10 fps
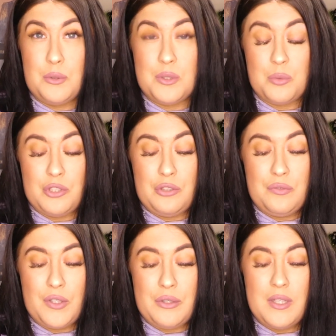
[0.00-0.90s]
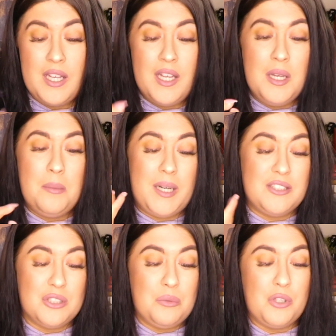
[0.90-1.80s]
I always want a new phone, but I
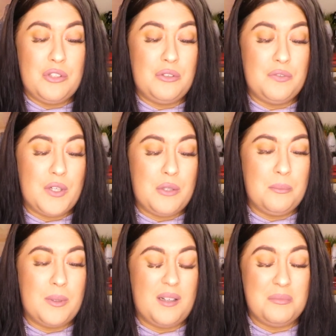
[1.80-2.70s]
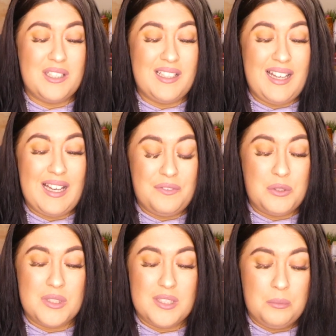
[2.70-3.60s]
don't want a new phone, but I'm going to have
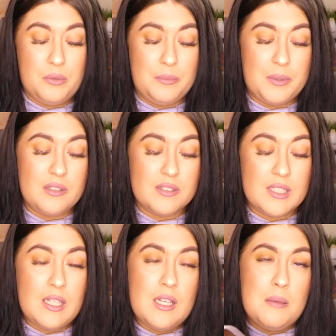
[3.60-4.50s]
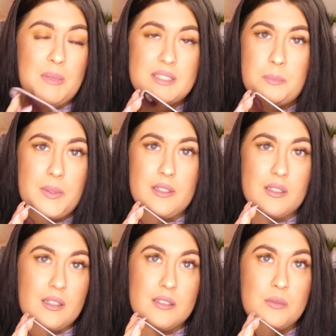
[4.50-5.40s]
to at some point because my
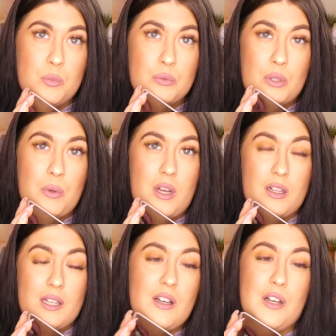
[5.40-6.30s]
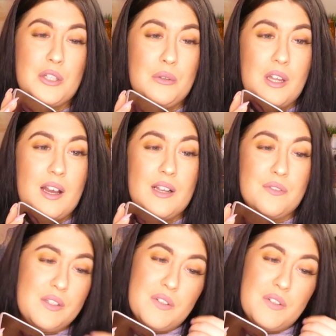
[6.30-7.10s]
speaker will not work. I can't go live.